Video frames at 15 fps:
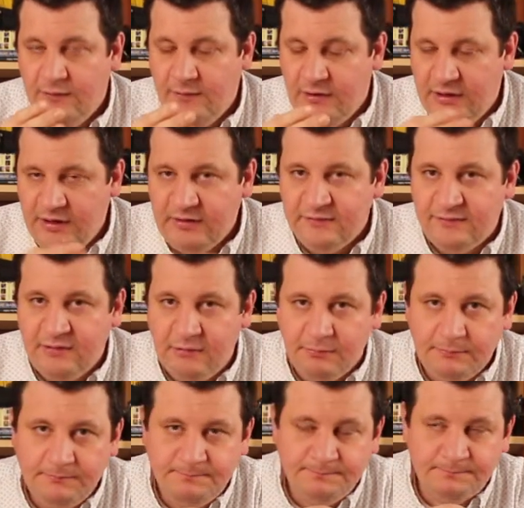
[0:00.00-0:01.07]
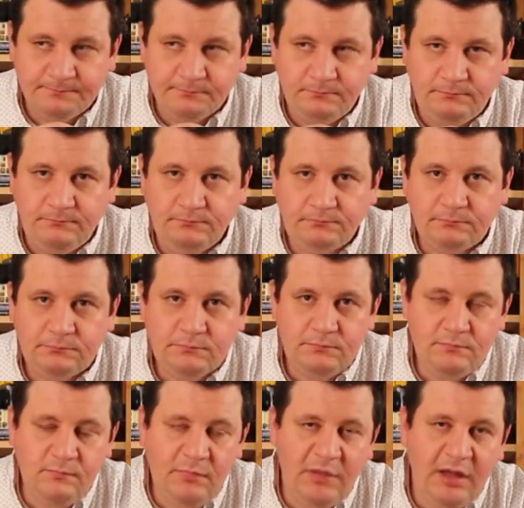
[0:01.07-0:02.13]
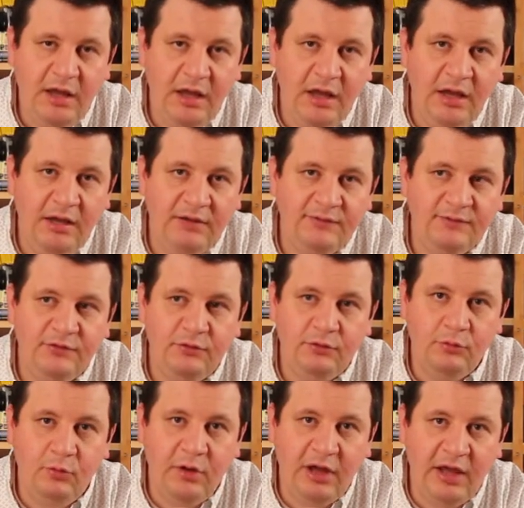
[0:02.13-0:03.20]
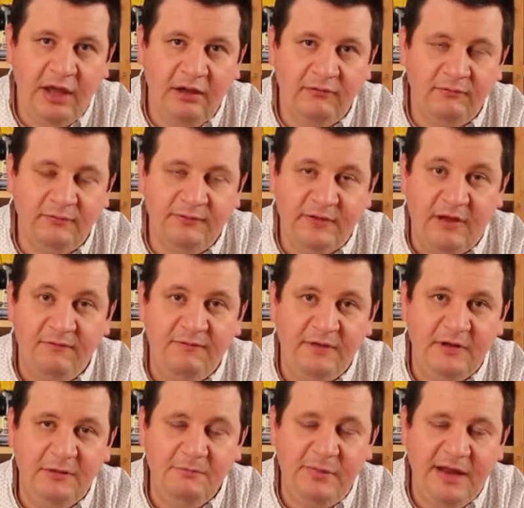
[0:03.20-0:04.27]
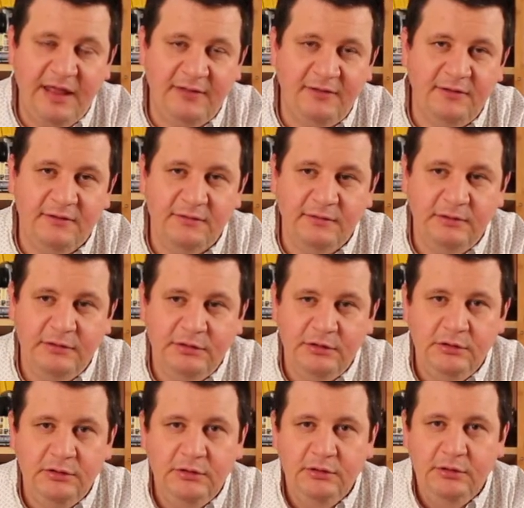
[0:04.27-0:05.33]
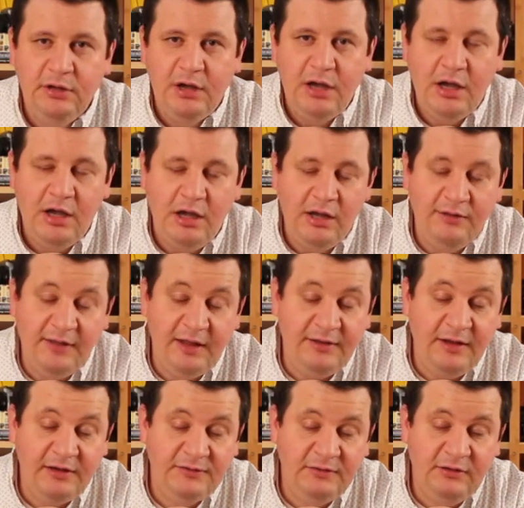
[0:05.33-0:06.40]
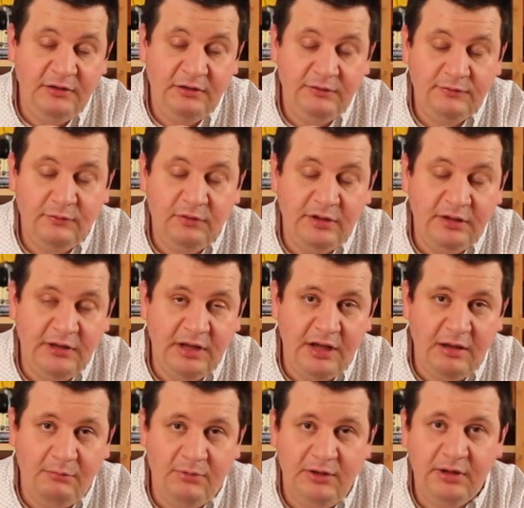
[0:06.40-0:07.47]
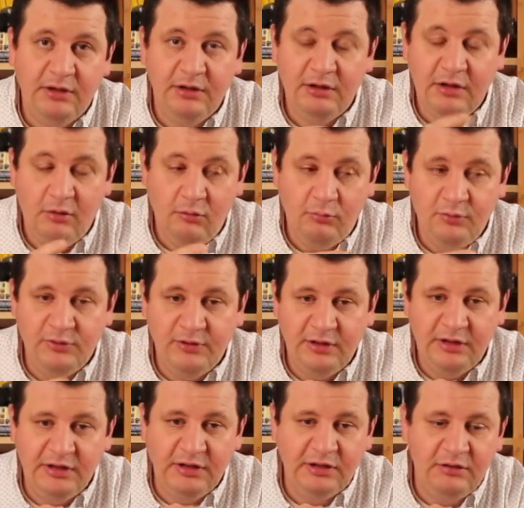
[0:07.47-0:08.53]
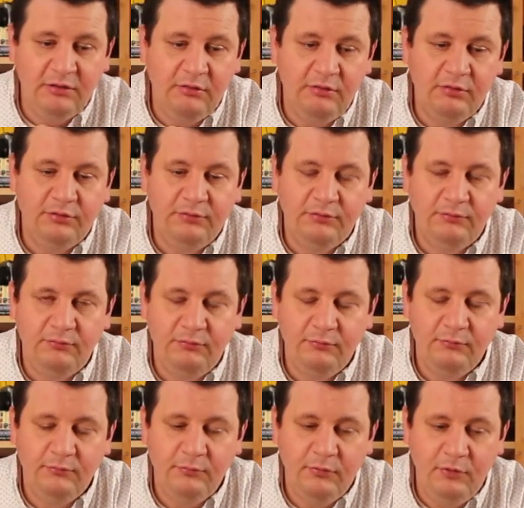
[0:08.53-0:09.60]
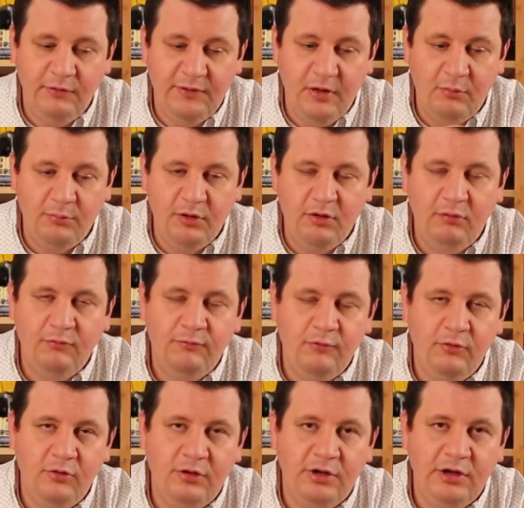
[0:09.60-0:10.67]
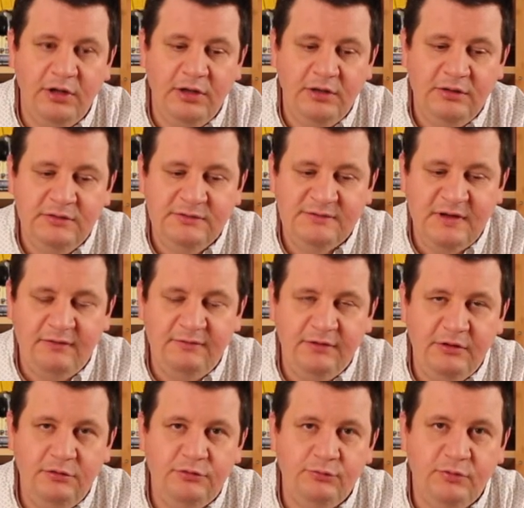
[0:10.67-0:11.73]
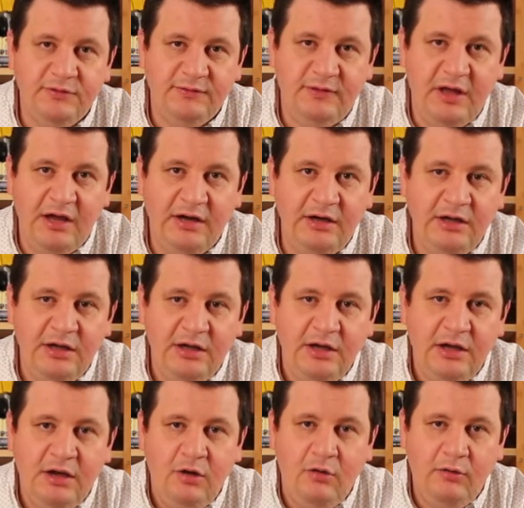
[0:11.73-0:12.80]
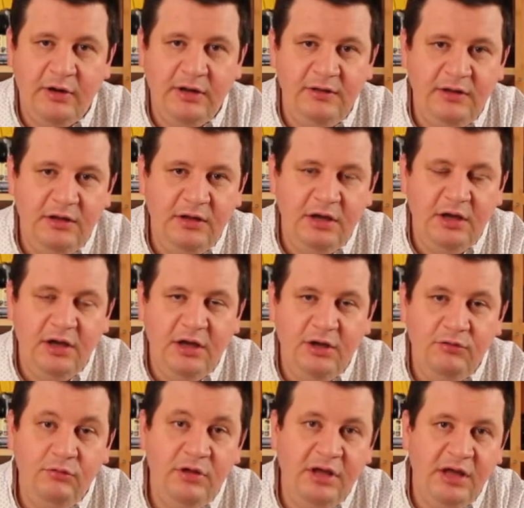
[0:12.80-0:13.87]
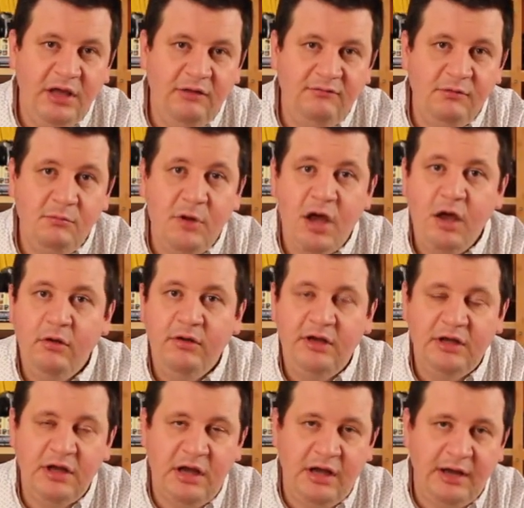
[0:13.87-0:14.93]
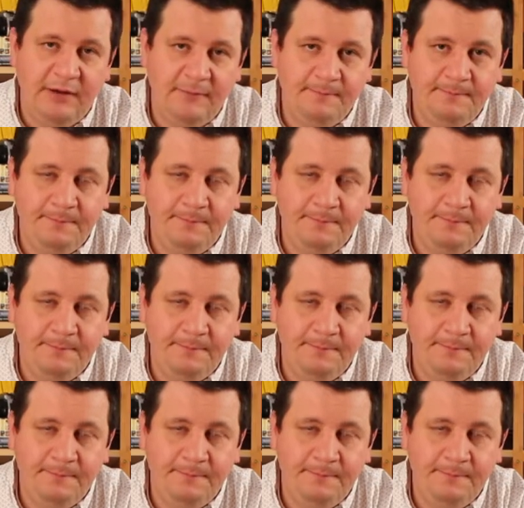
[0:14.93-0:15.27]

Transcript: The next step is to have something implanted. That actually is already happening. I will put a link down below for something which was done already. You can have a bionic eye.